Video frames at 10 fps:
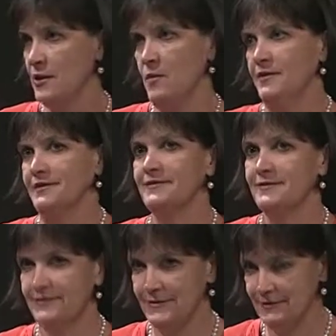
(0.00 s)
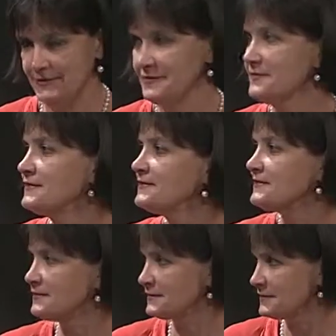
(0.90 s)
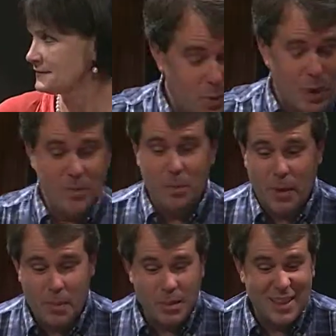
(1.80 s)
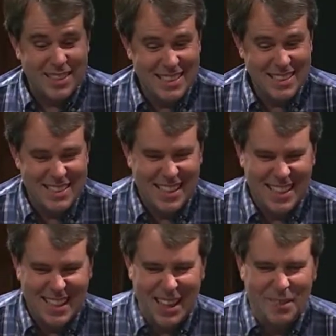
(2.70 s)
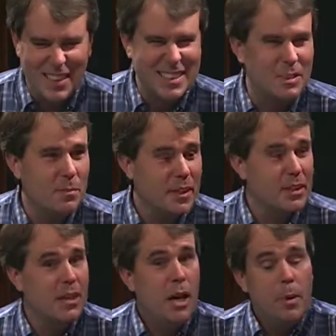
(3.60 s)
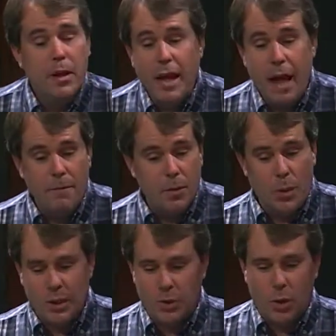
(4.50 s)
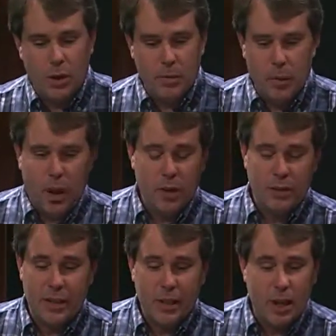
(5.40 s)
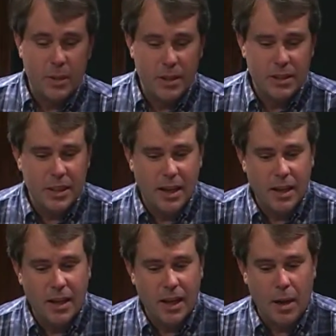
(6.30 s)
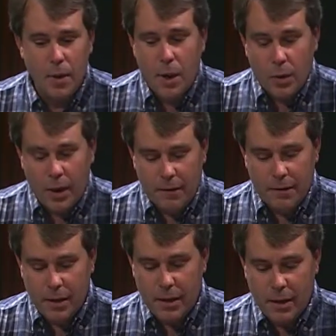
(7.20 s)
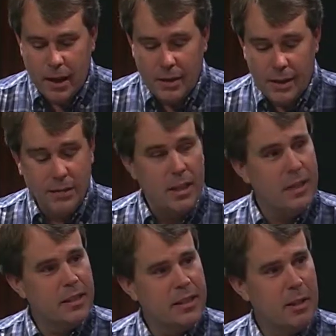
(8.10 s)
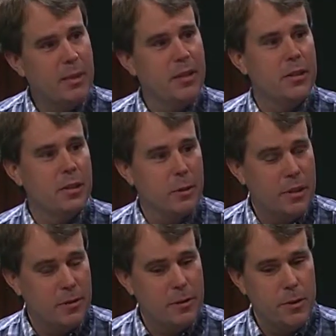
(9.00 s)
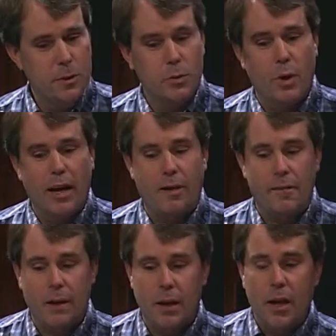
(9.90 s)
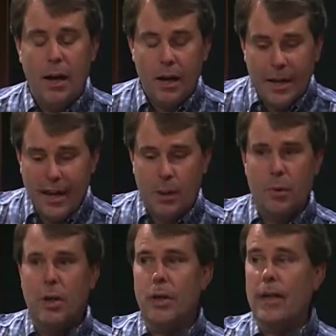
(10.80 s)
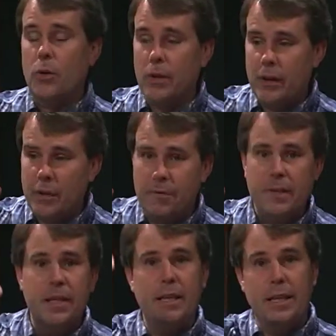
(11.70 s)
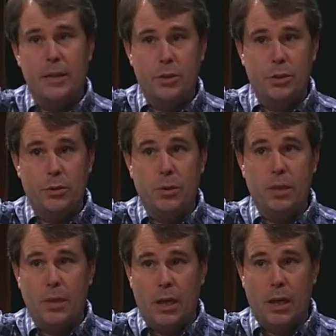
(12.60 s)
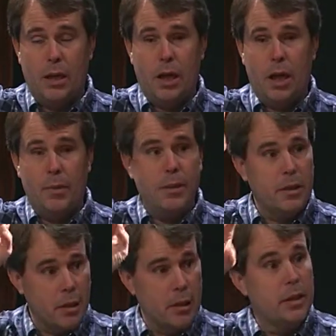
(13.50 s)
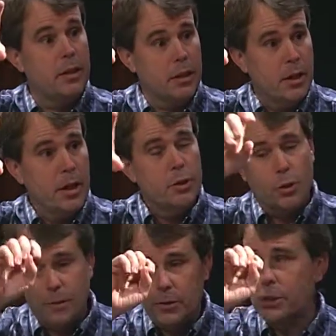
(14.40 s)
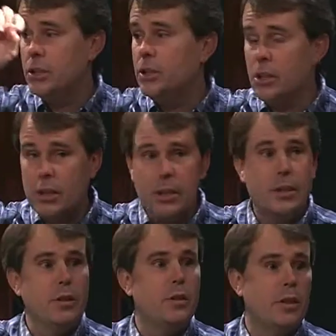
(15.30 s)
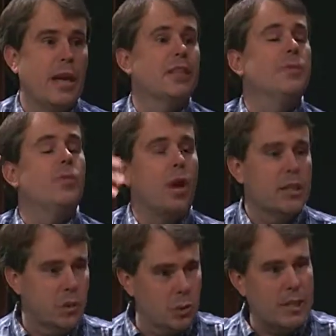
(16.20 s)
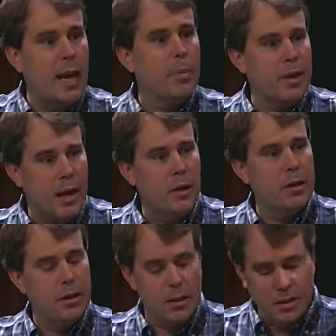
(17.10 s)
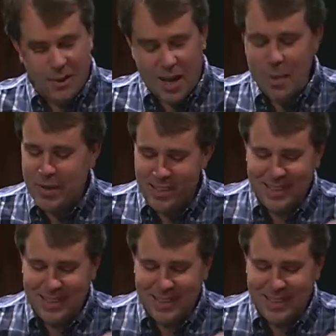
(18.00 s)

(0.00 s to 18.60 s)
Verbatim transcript: And uh, um, so uh, uh, hopefully we will have some paparazzi uh, um, getting some pictures. But everyone is welcome to walk the red carpet. Uh, um, we'll have uh, David Keith is going to be there to do interviews. We'll have a camera that'll then be feeding into the um, into the theater. So if you're just in the theater, you can actually be watching what's happening out in the in the lobby.